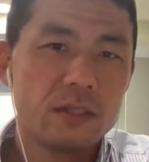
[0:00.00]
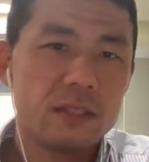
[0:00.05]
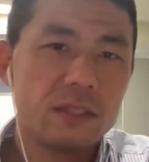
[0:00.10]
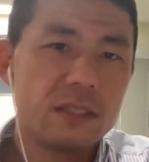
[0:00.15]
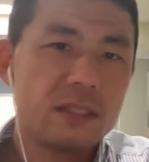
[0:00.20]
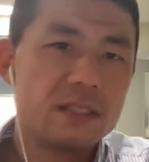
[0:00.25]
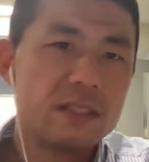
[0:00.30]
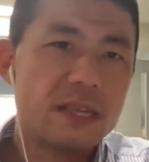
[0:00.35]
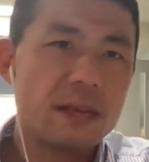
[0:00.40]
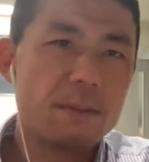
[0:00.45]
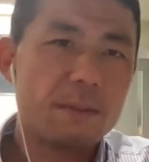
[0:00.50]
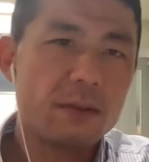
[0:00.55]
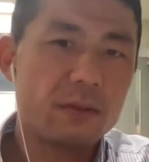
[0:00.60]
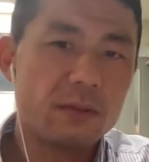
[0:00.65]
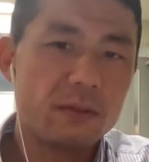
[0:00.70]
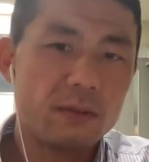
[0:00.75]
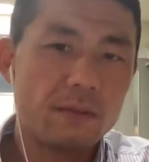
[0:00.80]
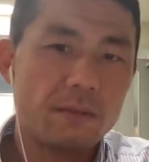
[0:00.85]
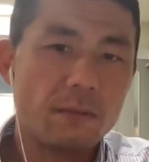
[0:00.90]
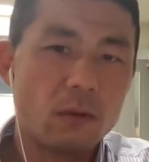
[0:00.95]
is
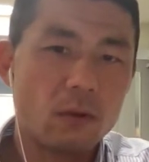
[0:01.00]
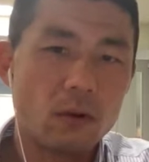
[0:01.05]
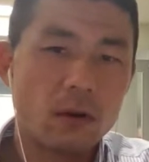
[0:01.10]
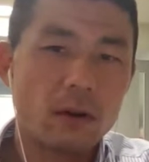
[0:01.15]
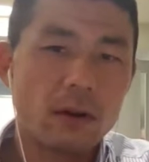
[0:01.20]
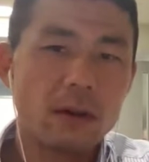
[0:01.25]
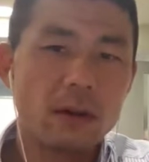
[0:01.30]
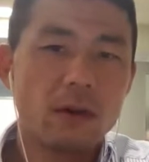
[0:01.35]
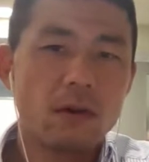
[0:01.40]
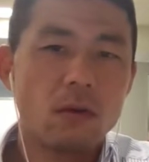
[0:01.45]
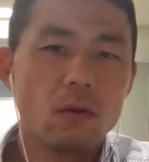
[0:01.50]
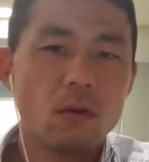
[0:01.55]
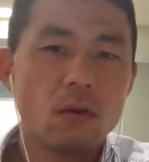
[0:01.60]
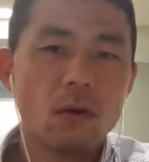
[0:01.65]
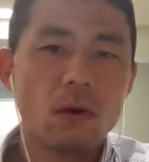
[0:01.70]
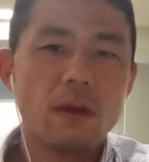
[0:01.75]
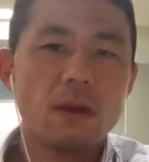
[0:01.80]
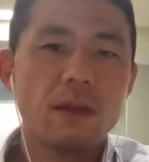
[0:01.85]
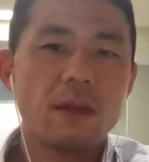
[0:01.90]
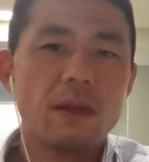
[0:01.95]
aptitude for
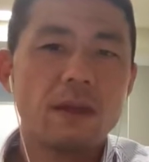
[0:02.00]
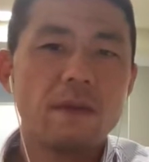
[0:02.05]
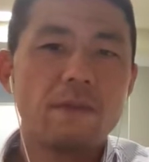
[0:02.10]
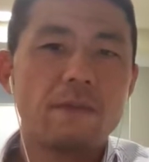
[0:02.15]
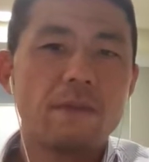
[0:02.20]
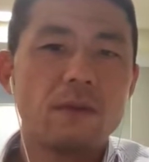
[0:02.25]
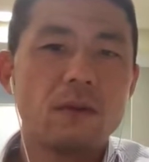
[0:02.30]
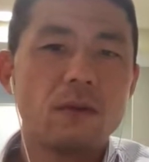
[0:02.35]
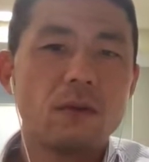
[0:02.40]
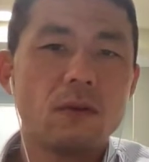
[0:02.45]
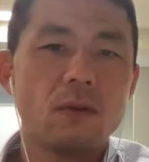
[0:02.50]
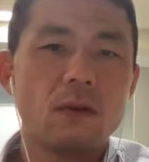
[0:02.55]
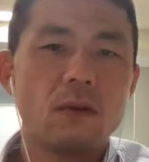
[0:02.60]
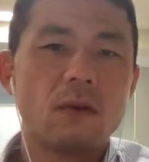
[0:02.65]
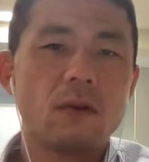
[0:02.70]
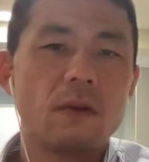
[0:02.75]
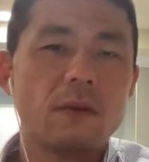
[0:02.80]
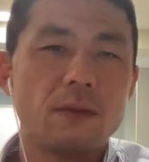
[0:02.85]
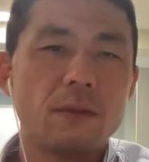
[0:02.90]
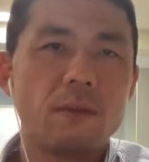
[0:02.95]
or if you
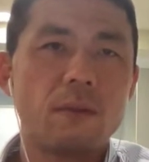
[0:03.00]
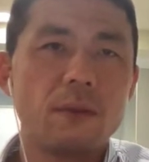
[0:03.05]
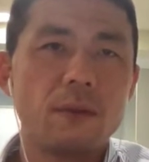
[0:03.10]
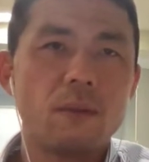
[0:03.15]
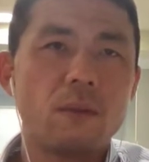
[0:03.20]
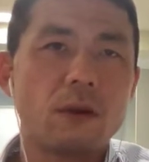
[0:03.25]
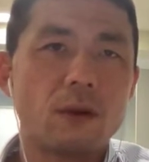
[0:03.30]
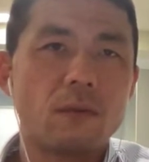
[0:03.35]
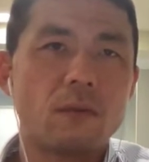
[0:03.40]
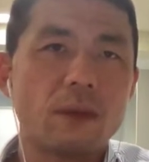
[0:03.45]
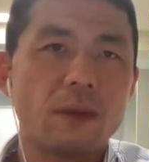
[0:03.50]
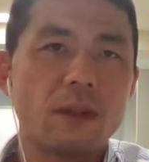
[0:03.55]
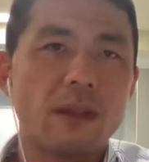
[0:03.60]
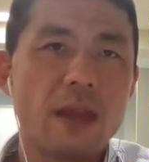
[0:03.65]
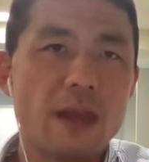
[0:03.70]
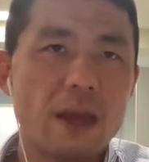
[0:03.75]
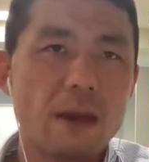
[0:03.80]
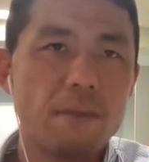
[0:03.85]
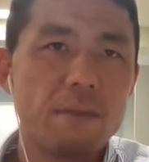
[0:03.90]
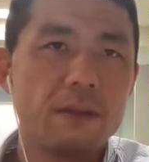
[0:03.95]
are if we were really
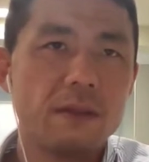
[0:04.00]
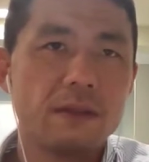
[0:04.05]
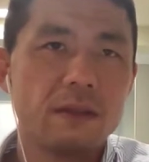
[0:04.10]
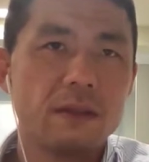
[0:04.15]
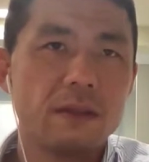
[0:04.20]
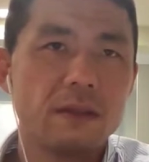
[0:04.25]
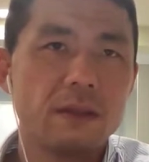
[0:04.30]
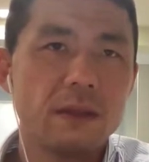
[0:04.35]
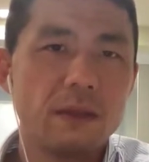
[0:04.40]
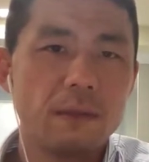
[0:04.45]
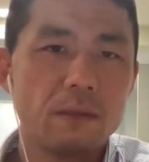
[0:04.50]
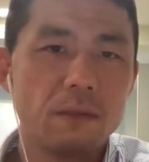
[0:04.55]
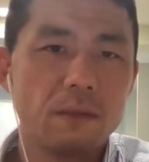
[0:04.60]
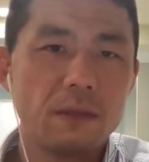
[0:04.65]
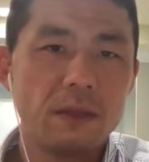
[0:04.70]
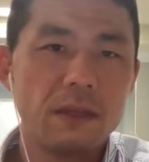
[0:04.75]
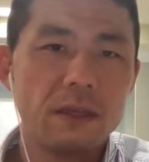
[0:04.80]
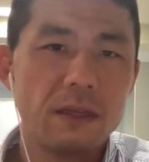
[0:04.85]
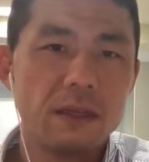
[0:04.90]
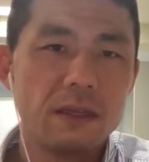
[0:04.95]
happy if
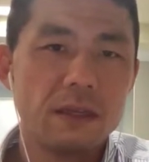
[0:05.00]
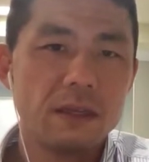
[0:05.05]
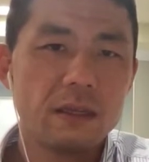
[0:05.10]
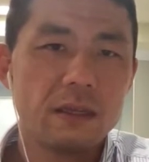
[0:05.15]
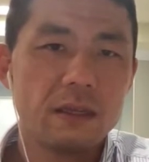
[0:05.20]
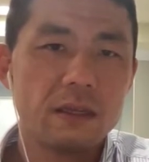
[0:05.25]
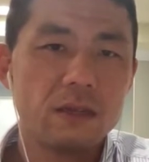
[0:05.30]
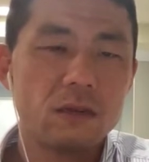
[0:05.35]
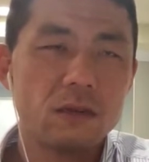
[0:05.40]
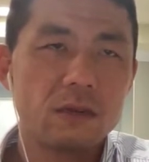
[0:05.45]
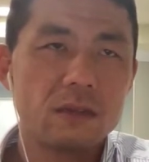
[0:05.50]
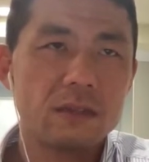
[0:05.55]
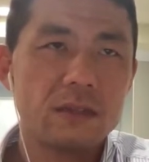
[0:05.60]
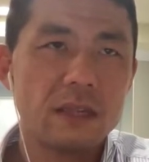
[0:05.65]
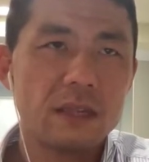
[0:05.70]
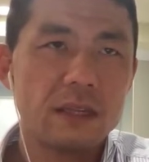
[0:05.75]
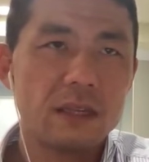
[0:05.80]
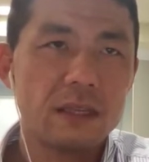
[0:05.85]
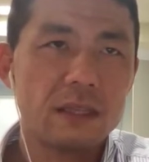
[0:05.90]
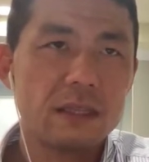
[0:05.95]
we you know
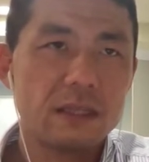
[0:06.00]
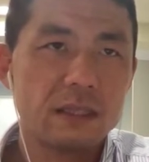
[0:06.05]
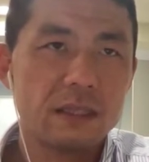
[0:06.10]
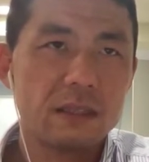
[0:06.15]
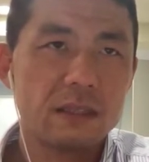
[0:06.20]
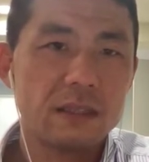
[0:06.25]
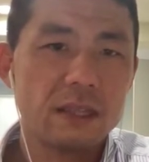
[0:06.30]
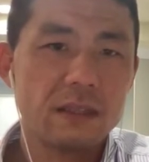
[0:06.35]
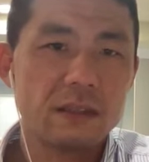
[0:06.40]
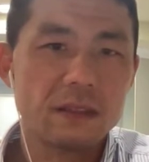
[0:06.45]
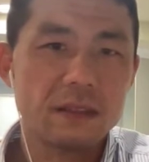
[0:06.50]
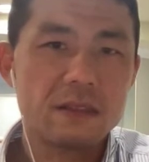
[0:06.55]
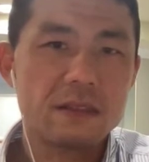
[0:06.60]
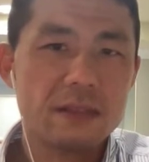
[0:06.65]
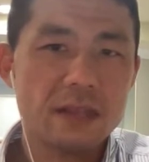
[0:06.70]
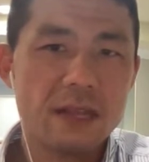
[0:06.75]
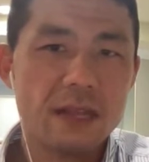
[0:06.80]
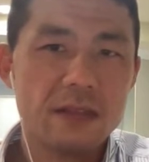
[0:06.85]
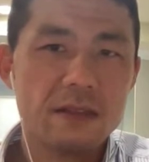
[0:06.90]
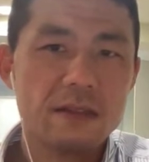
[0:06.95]
take take the
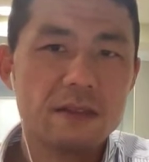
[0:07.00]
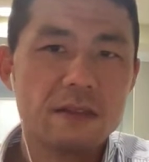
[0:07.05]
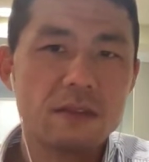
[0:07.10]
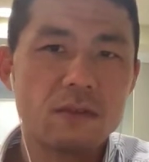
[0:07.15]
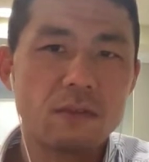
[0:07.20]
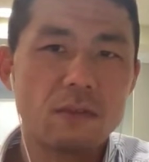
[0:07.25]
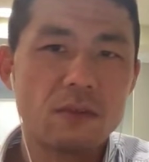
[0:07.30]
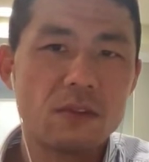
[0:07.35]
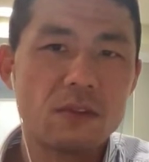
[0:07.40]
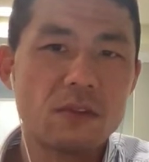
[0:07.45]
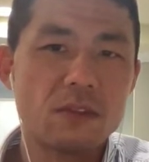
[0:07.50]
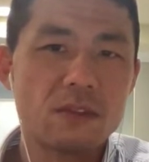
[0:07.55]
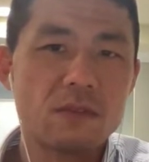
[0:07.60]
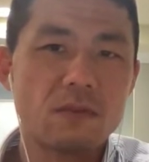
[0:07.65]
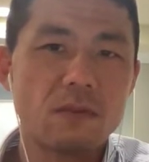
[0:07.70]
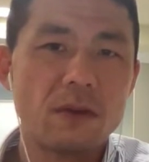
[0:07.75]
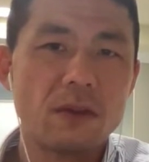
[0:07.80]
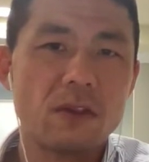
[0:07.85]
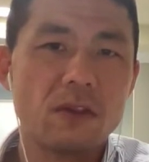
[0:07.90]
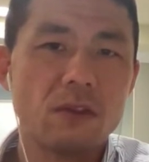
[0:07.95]
stance to
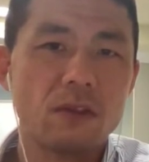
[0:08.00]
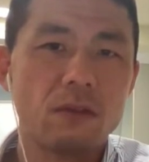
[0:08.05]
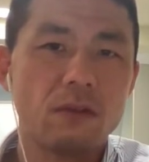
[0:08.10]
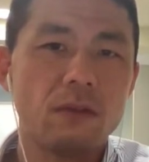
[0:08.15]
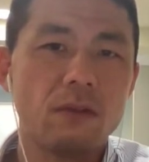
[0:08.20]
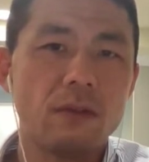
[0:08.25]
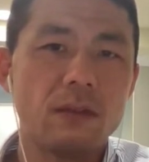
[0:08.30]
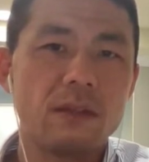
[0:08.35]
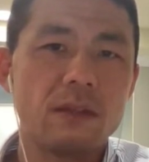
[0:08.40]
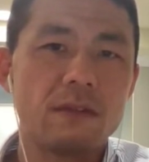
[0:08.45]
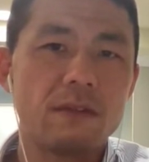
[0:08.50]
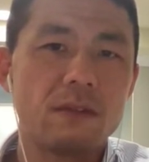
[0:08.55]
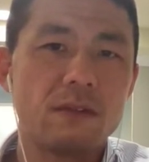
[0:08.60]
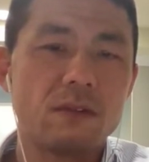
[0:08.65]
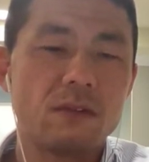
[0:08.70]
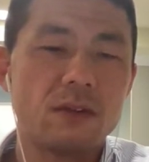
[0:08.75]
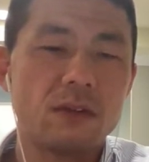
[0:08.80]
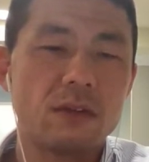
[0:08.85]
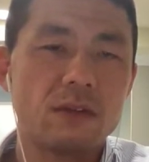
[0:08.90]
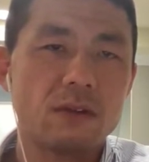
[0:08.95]
resist racial and
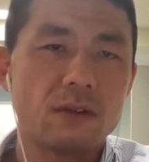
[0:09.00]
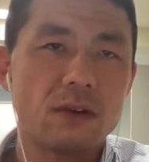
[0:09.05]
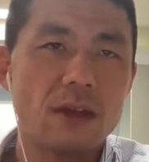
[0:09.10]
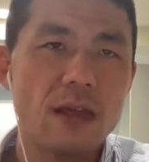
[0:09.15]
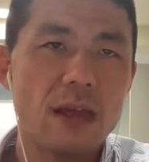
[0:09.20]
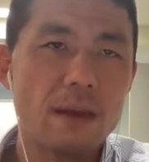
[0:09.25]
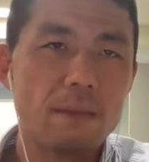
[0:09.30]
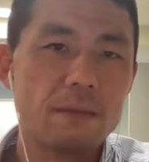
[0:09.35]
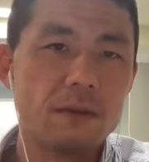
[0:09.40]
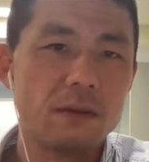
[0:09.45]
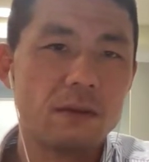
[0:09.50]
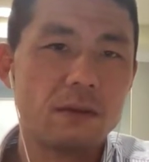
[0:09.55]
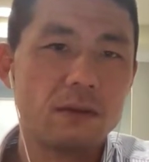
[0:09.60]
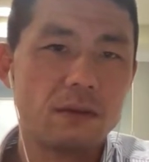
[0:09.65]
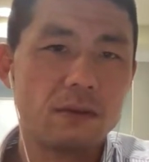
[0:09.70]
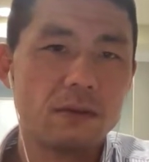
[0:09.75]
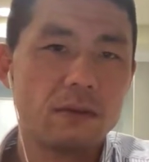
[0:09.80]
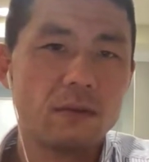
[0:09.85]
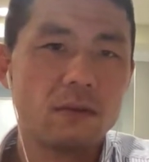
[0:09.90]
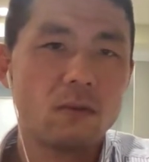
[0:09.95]
gender
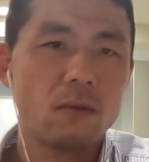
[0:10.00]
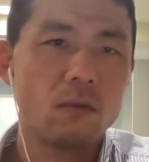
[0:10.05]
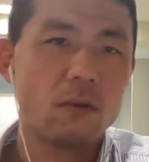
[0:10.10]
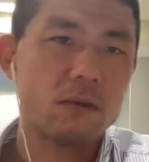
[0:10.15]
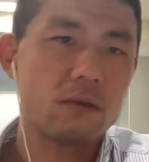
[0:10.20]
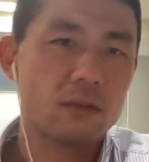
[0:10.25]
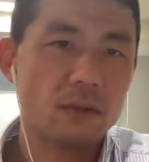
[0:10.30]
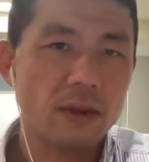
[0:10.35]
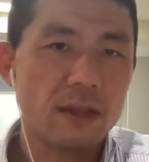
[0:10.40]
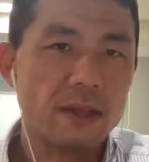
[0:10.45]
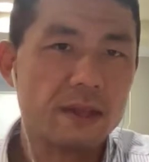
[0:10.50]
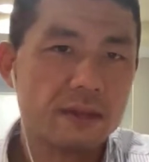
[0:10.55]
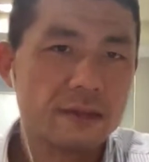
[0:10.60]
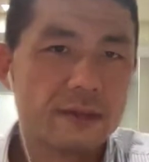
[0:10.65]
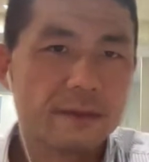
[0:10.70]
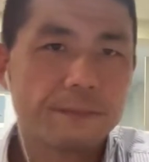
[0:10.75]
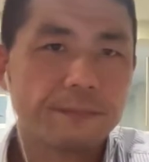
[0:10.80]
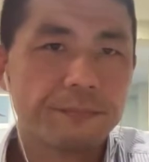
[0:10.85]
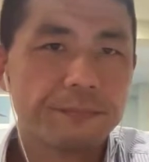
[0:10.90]
aptitude or trend